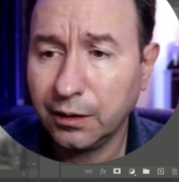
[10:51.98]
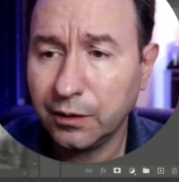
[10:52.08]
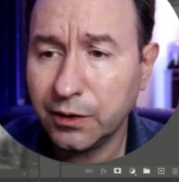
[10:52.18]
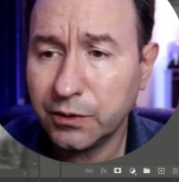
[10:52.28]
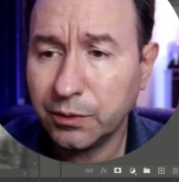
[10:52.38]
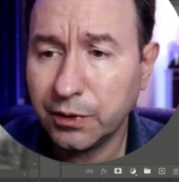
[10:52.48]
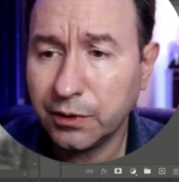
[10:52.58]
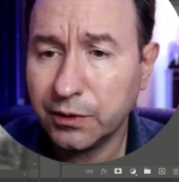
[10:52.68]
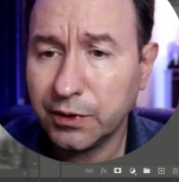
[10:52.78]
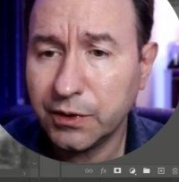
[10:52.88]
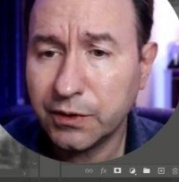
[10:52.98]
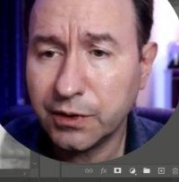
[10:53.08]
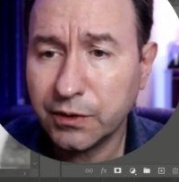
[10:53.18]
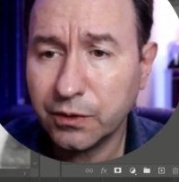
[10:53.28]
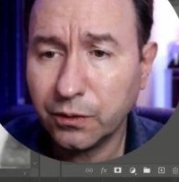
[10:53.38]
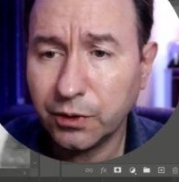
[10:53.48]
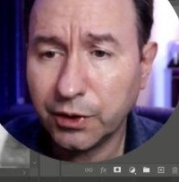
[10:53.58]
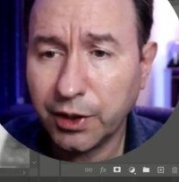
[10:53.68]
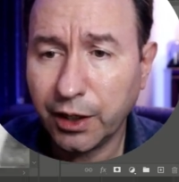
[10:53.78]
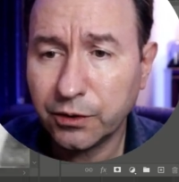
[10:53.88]
This one, these things don't
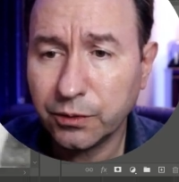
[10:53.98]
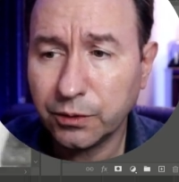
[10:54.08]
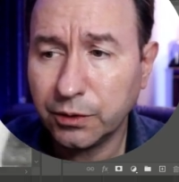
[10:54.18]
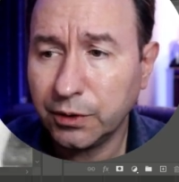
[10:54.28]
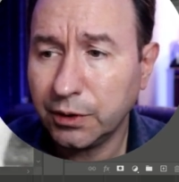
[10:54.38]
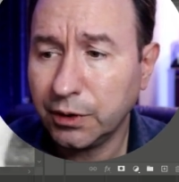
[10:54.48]
look natural.